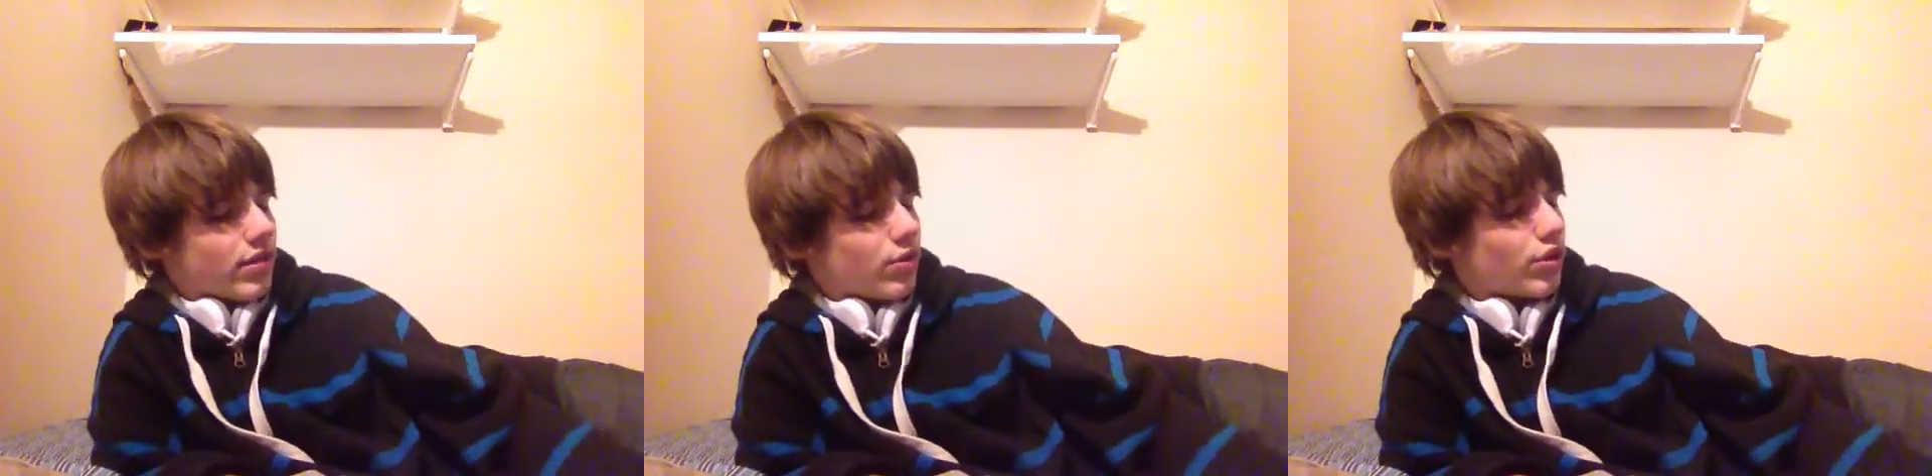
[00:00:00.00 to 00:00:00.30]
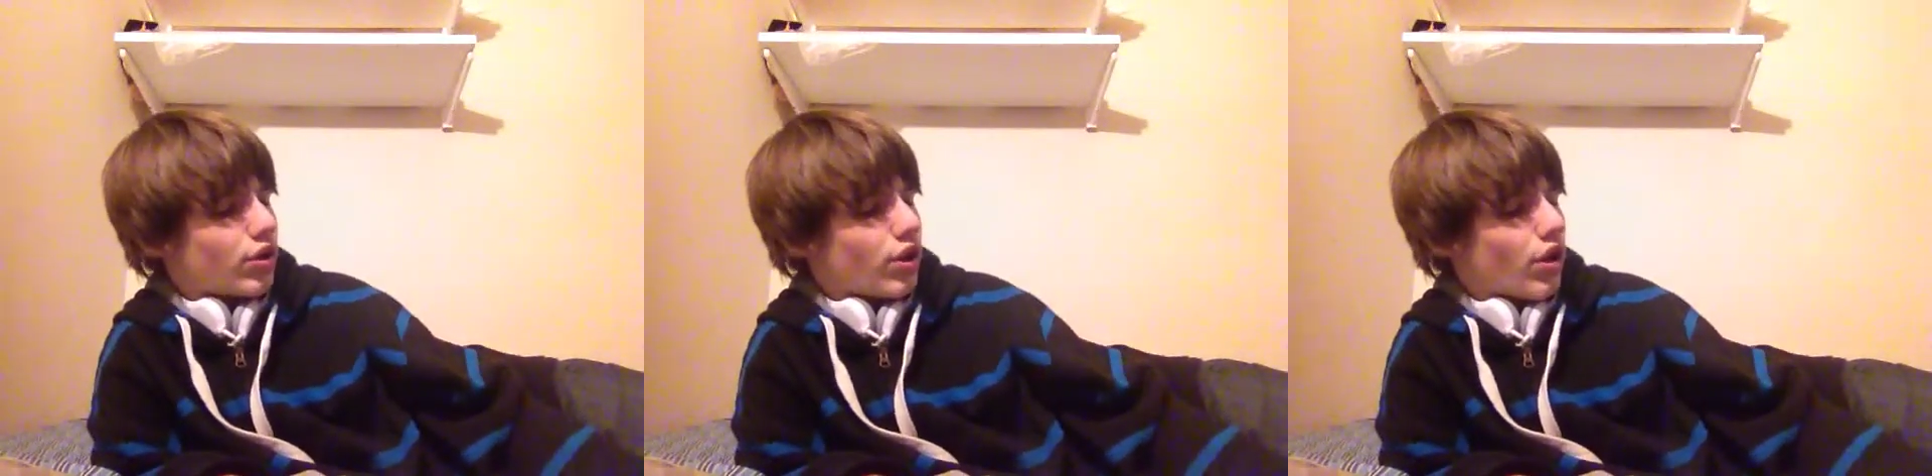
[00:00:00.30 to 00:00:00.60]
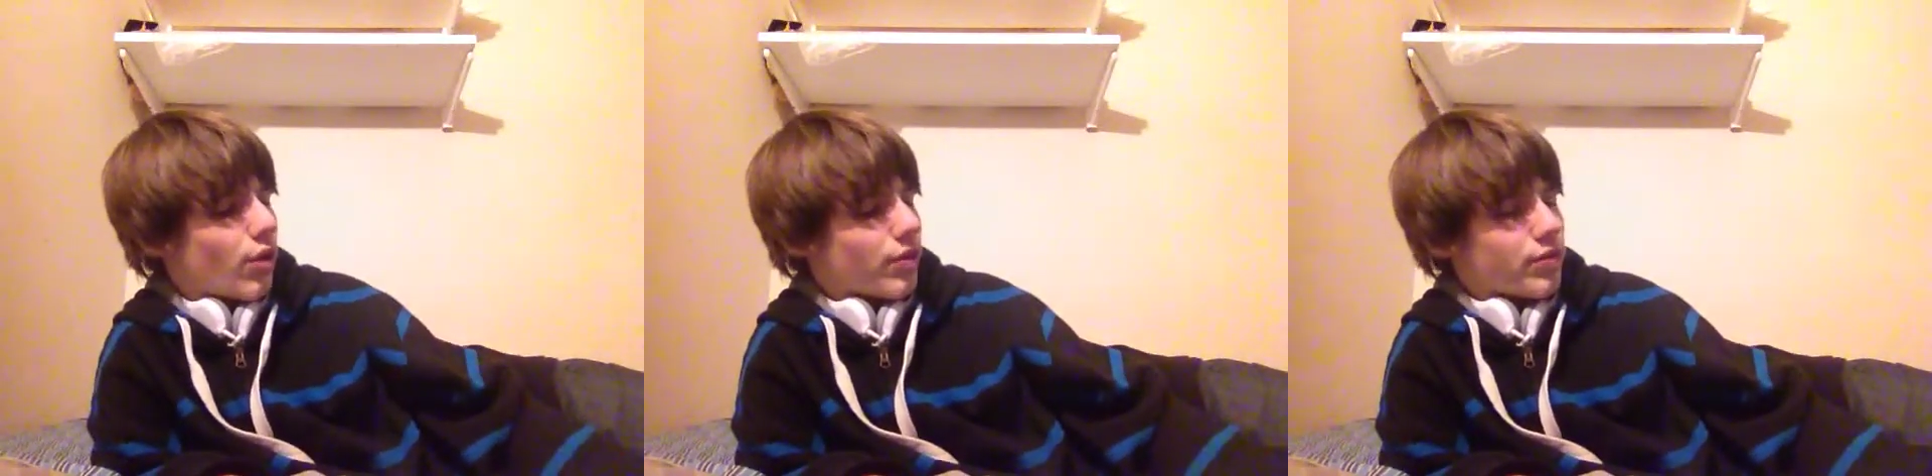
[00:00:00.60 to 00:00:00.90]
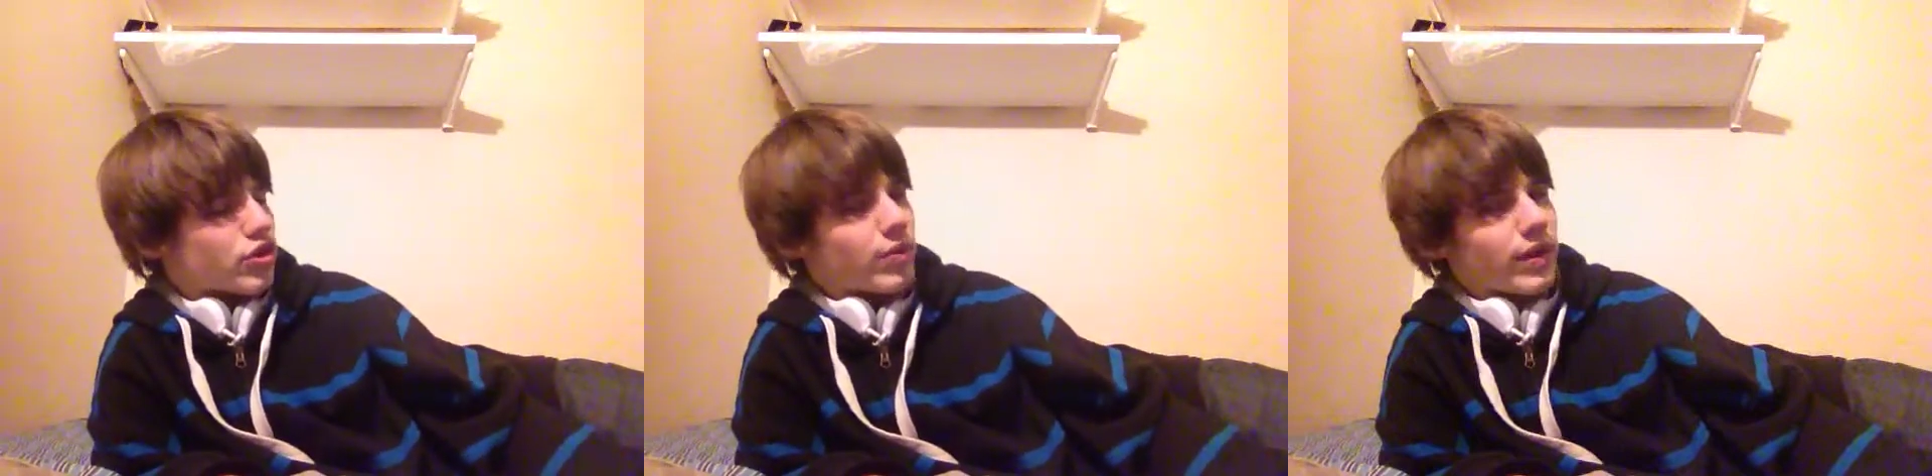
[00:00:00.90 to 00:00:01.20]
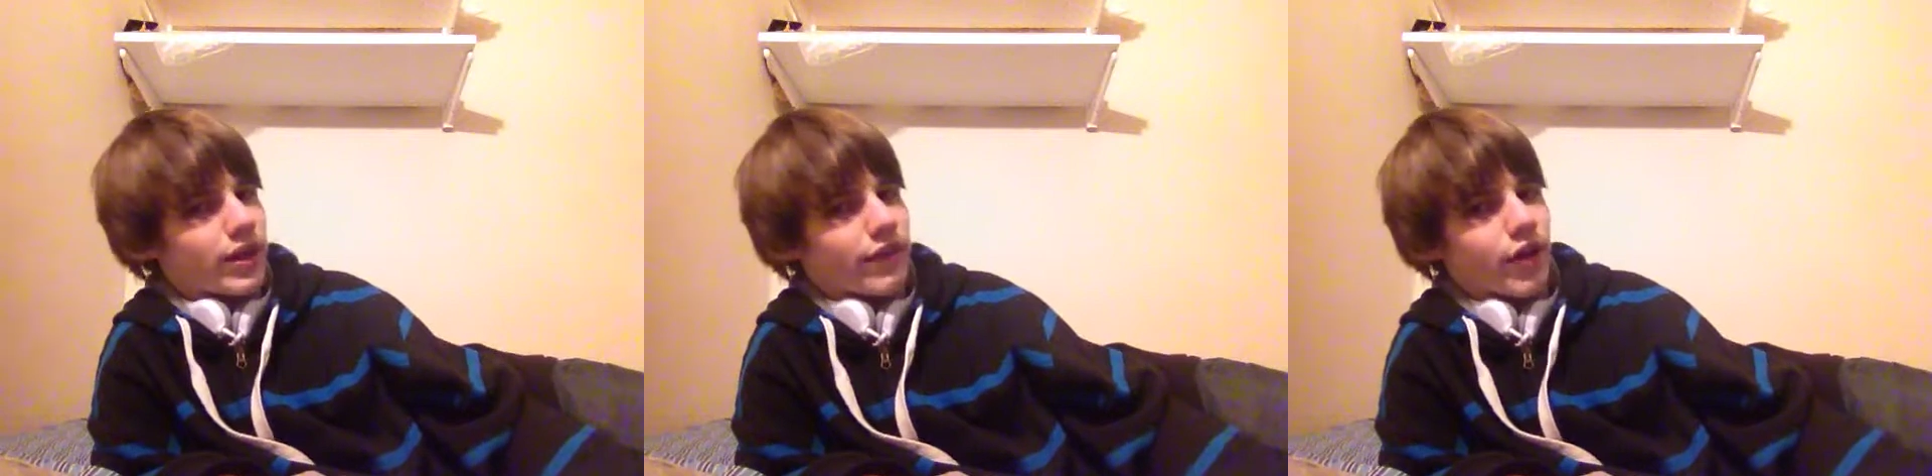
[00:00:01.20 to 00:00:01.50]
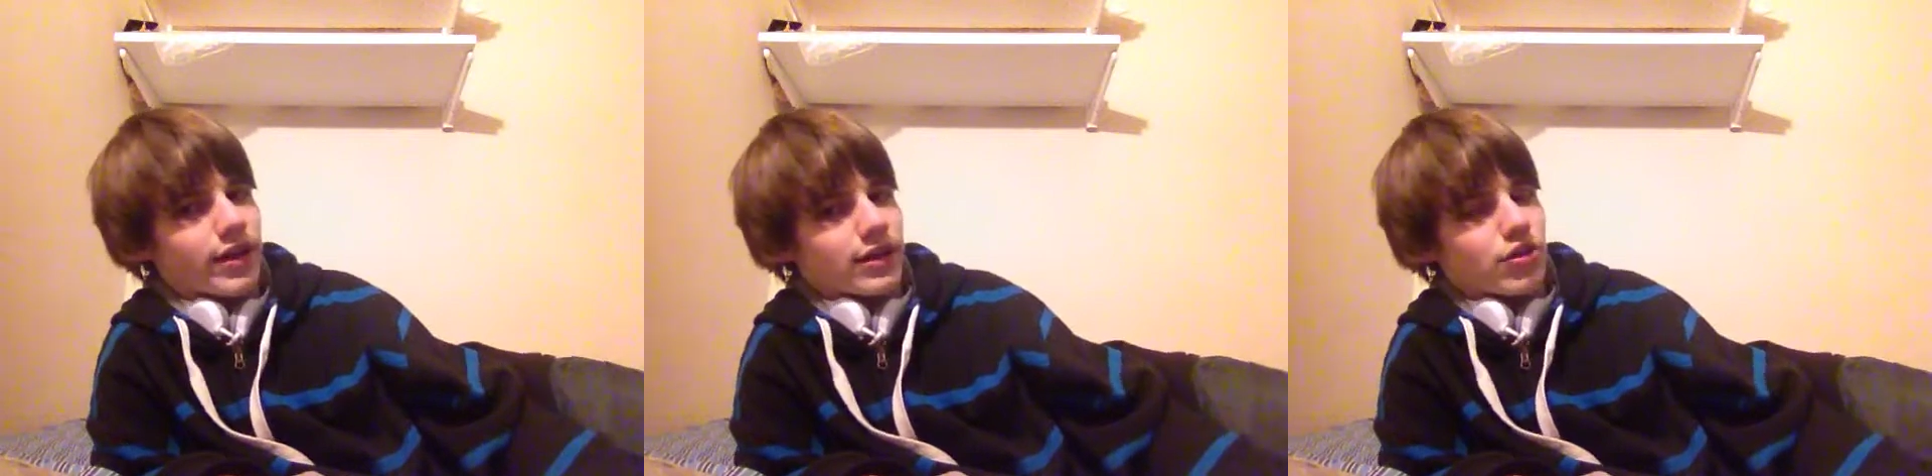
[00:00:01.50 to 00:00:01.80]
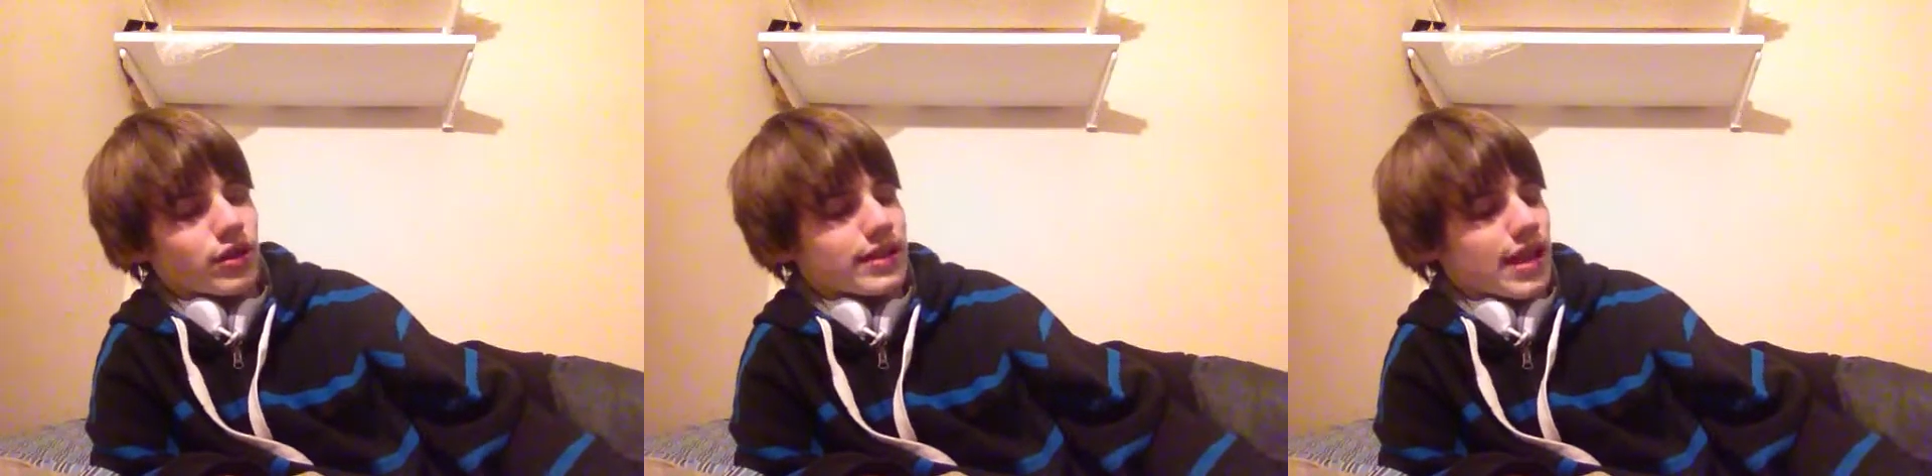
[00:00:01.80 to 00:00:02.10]
Well, no. With just regular frogs, I
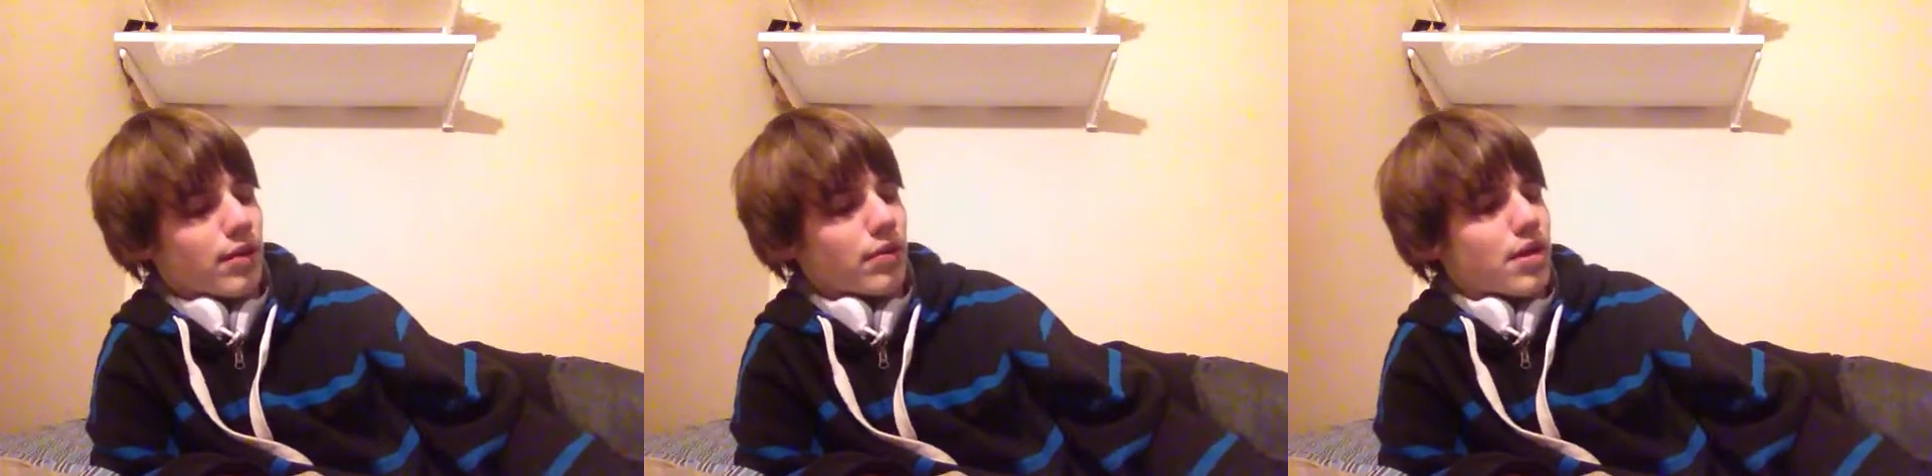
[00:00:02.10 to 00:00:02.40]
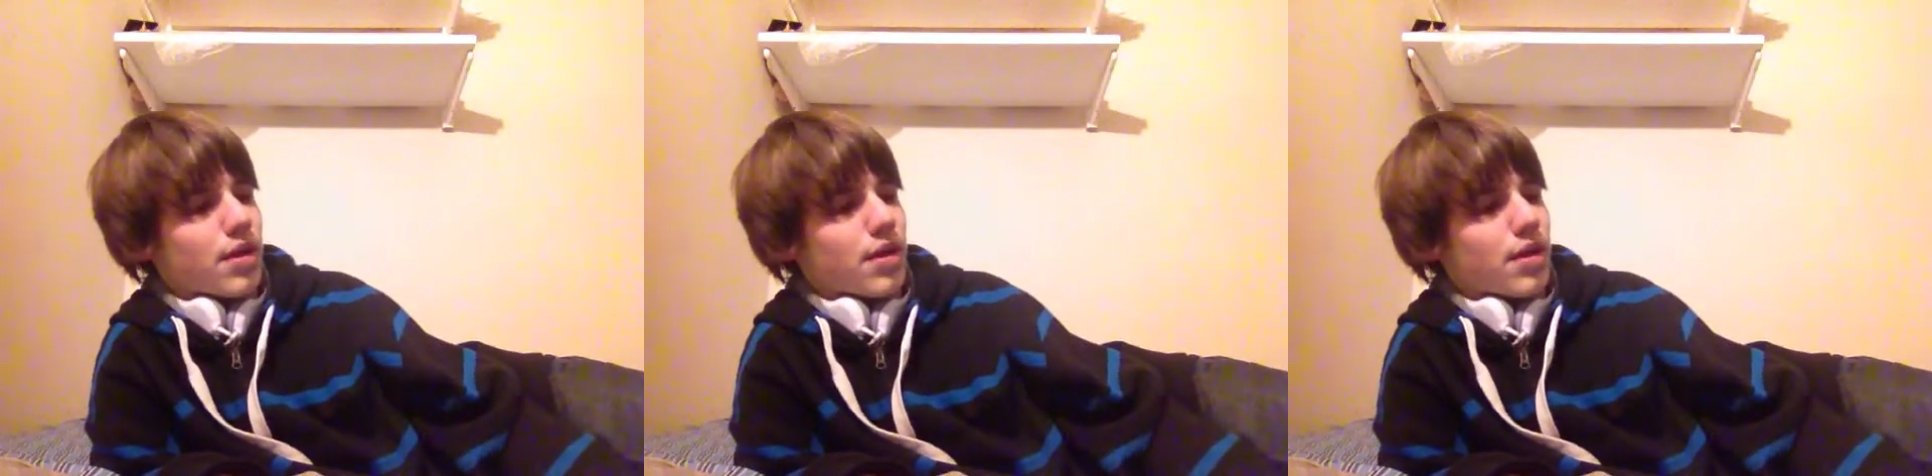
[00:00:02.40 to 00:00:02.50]
took it down.